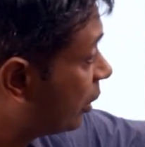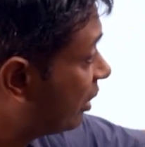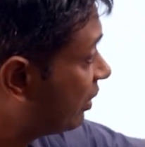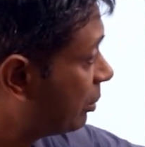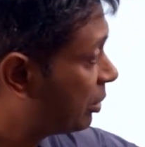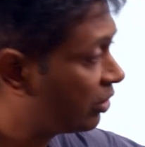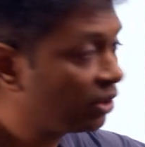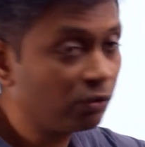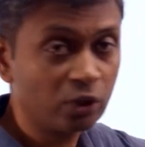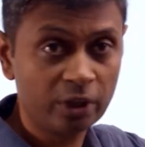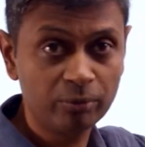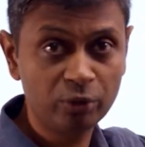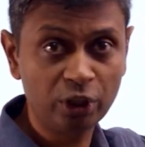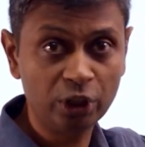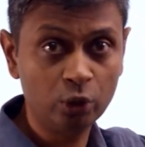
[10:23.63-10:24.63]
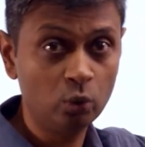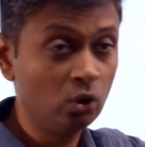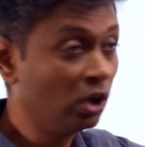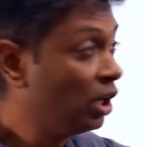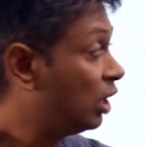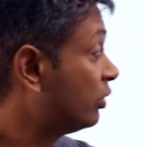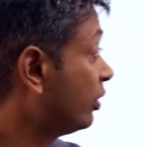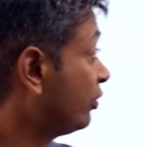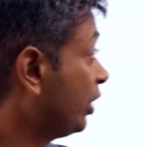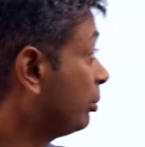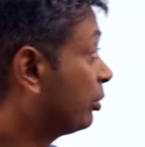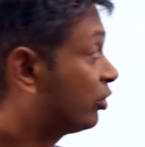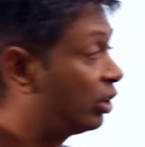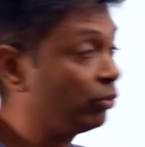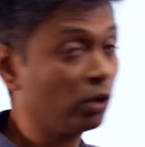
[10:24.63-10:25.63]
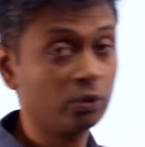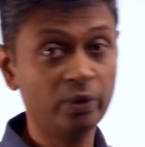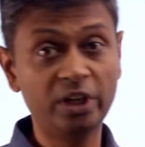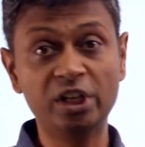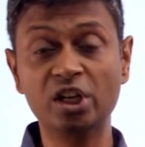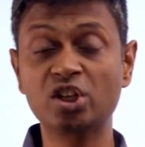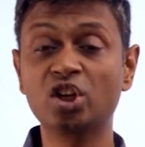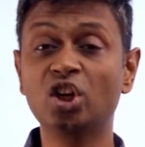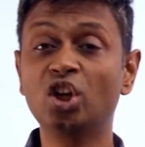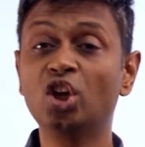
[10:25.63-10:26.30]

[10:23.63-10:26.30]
25% for MCQ, 50% for weightage.